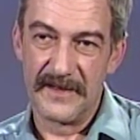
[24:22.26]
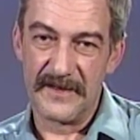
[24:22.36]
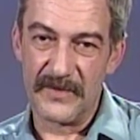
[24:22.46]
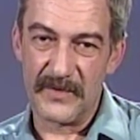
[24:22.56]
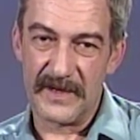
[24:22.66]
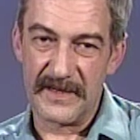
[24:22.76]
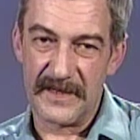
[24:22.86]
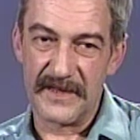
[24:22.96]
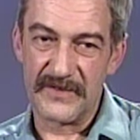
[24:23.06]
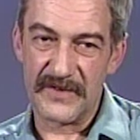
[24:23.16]

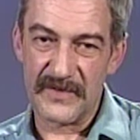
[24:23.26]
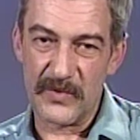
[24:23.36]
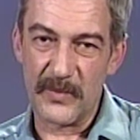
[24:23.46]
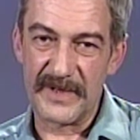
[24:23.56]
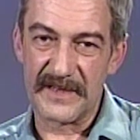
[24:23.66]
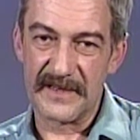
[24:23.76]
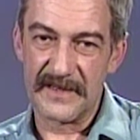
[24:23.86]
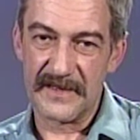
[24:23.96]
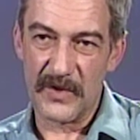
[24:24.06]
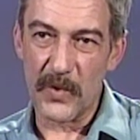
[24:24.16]
I just hope it
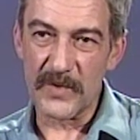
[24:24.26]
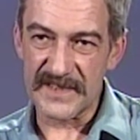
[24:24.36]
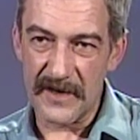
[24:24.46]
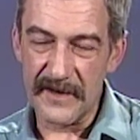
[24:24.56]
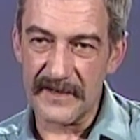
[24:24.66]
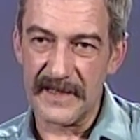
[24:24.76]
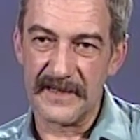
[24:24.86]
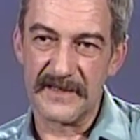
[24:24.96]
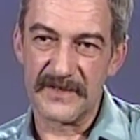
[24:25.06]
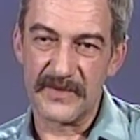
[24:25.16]
goes on
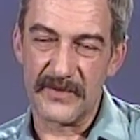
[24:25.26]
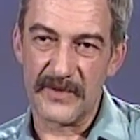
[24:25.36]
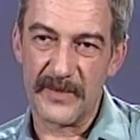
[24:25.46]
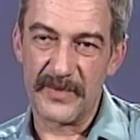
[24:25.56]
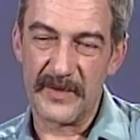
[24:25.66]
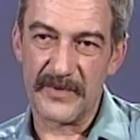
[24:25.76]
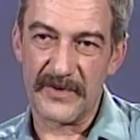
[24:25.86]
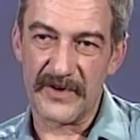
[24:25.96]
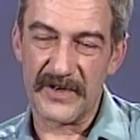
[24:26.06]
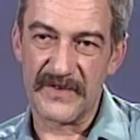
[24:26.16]
like this, where people
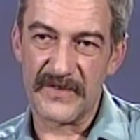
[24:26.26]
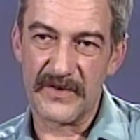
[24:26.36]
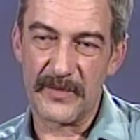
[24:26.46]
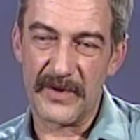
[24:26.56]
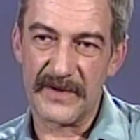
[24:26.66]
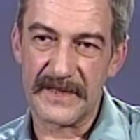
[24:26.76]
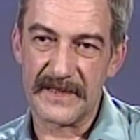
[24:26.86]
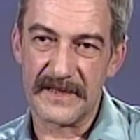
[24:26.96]
are concerned about it.